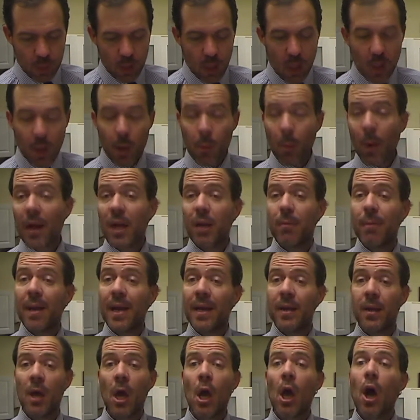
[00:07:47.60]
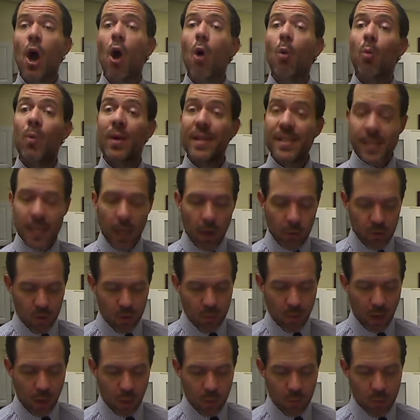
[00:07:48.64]
I recommend rinse out your
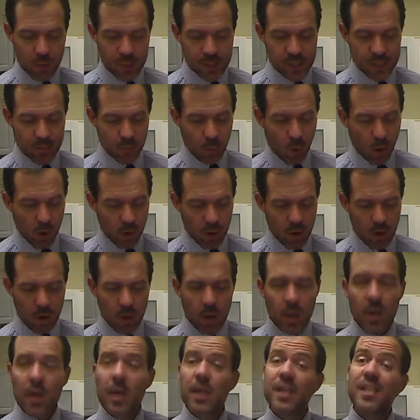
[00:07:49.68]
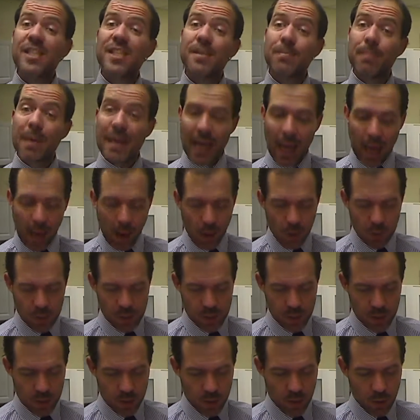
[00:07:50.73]
mouth with some water, spit out
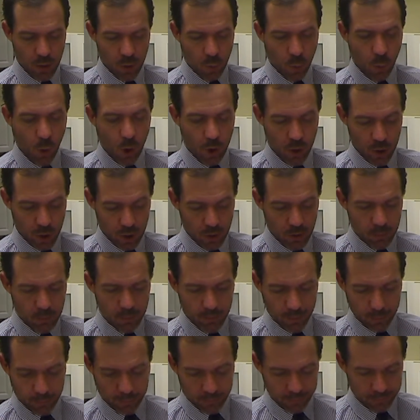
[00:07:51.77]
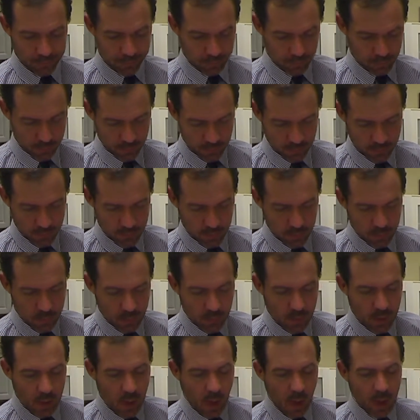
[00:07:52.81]
the water,
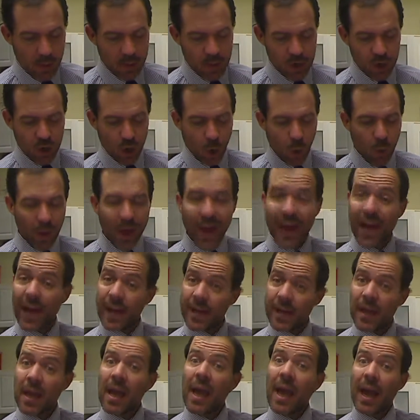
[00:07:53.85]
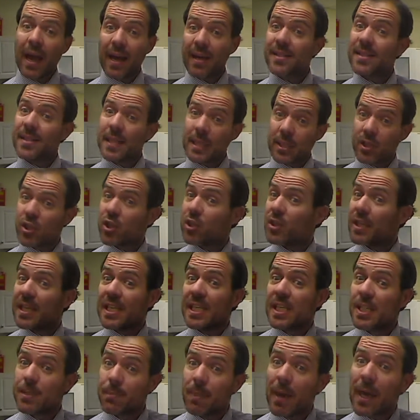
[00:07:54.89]
and then go ahead and essentially
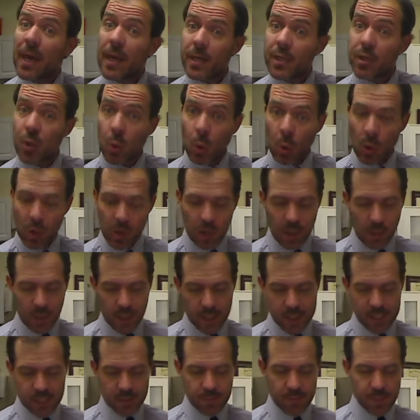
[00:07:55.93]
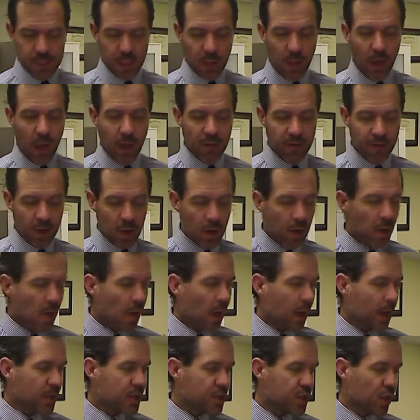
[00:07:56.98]
spit or collect some saliva
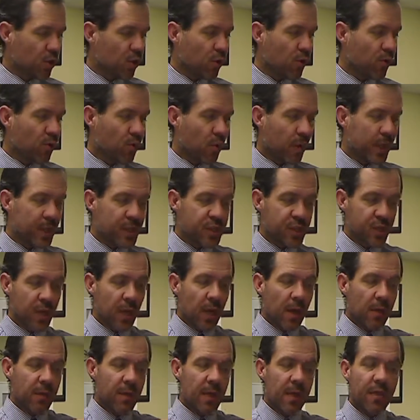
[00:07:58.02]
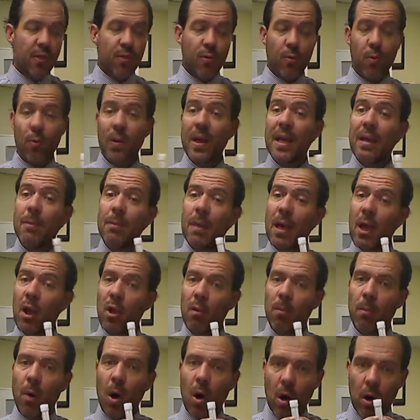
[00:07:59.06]
until you've reached the 3 mil
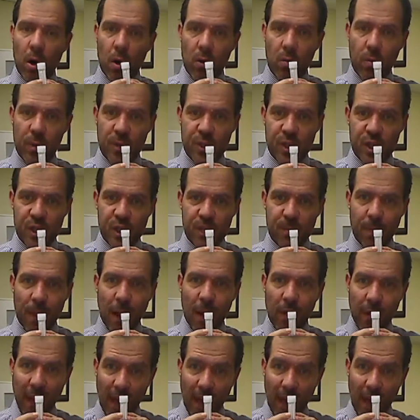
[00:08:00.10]
mark, which is about